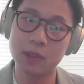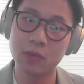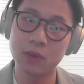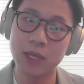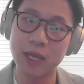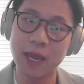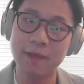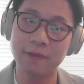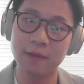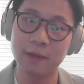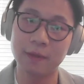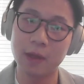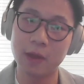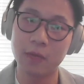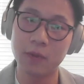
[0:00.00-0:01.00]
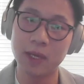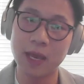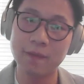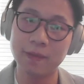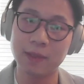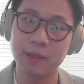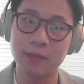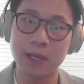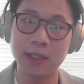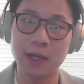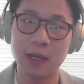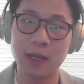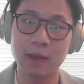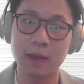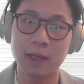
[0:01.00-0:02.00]
So we have a
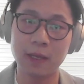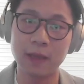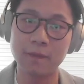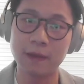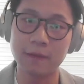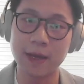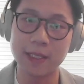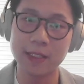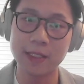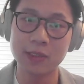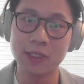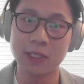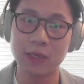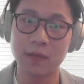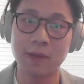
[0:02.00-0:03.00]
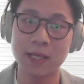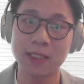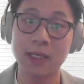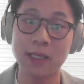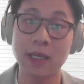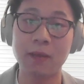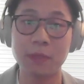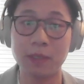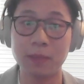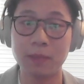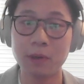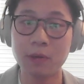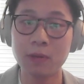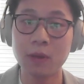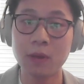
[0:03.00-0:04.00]
debate on if investors are investing on
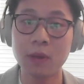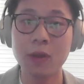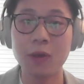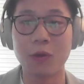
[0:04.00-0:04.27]
people